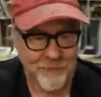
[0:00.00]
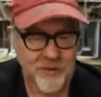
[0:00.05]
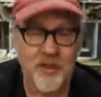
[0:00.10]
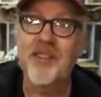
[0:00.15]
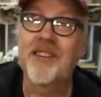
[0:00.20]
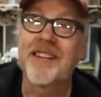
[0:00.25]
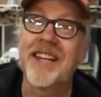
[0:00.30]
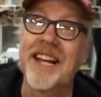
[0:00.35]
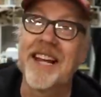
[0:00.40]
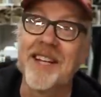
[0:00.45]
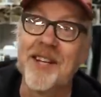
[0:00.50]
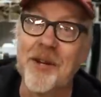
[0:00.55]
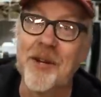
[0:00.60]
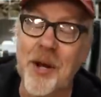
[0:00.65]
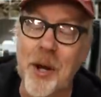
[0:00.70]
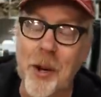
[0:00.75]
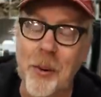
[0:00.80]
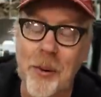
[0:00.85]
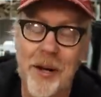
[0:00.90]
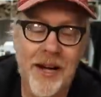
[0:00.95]
just letting you
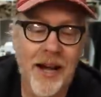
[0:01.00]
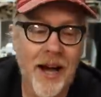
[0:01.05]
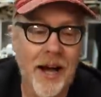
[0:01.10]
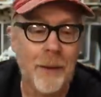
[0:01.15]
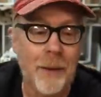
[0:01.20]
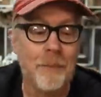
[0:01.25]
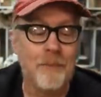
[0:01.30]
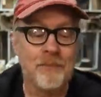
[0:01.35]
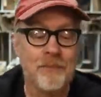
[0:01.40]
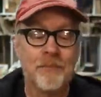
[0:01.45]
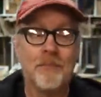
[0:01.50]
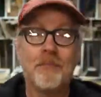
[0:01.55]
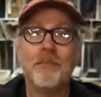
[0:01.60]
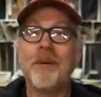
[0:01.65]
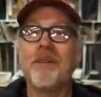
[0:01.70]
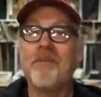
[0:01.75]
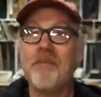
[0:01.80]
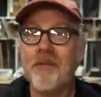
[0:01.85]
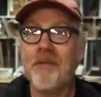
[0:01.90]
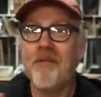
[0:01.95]
know. Um,
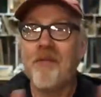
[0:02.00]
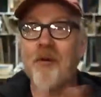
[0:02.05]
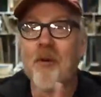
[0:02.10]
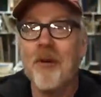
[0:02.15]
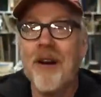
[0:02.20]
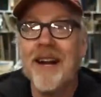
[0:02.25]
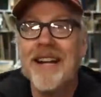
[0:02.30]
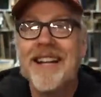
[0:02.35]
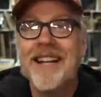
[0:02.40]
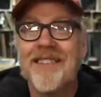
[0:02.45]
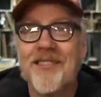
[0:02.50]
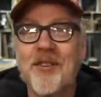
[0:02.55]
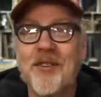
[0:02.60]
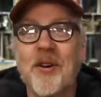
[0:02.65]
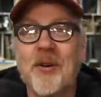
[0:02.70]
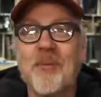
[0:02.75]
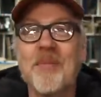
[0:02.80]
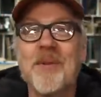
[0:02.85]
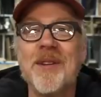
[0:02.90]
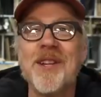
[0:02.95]
but before I get
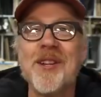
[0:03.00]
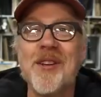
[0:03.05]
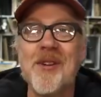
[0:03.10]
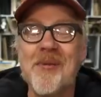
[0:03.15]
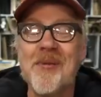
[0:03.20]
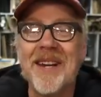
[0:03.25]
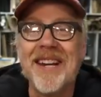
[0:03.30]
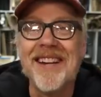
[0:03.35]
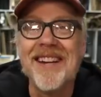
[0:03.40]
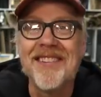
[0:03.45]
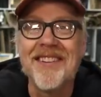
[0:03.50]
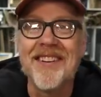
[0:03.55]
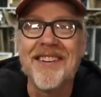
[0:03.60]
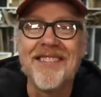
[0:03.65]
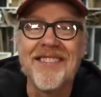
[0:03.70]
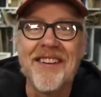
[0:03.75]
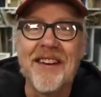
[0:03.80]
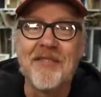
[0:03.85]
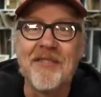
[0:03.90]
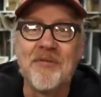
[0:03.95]
started with the Q and A's on
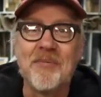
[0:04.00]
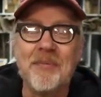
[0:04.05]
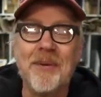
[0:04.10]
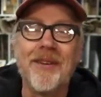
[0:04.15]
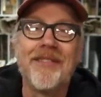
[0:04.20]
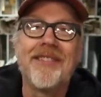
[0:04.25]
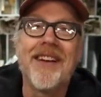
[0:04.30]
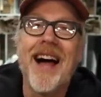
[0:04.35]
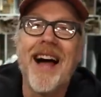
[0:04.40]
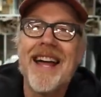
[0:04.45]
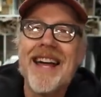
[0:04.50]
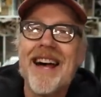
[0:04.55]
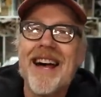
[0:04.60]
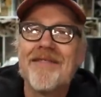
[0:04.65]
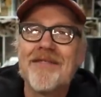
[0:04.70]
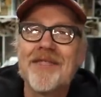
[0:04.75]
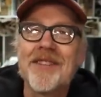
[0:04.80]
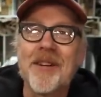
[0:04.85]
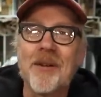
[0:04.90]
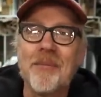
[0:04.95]
Savage Builds, I
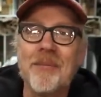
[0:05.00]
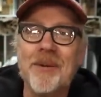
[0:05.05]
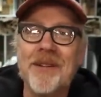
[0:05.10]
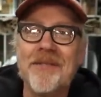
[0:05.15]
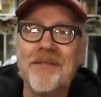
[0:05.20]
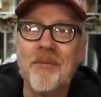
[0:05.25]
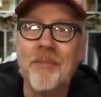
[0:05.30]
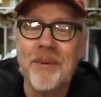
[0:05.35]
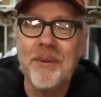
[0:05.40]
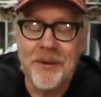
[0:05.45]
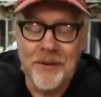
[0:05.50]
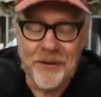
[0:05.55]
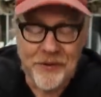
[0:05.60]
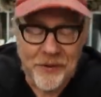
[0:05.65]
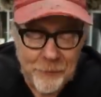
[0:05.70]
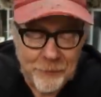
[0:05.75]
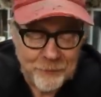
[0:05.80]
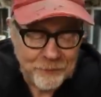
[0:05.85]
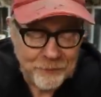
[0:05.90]
have a little bit of a build.